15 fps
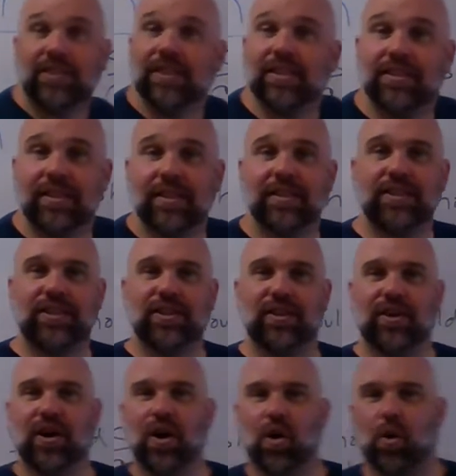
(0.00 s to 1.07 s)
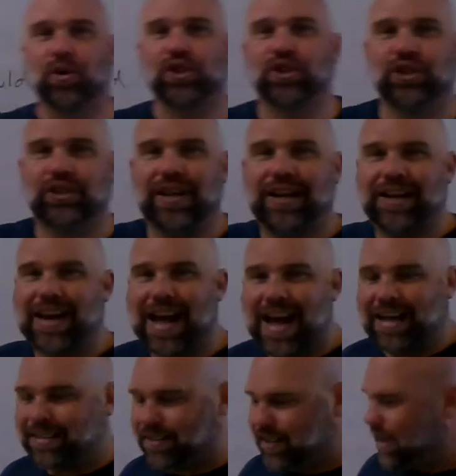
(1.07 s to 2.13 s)
season this year or should they
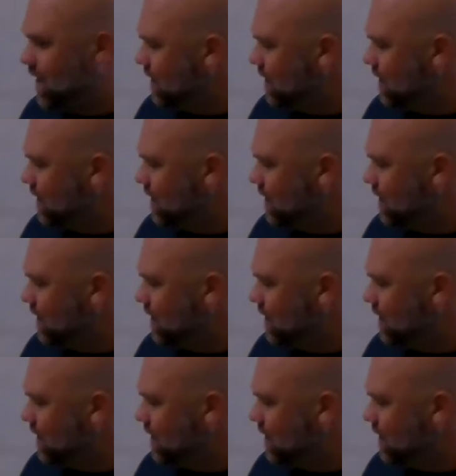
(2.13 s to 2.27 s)
not?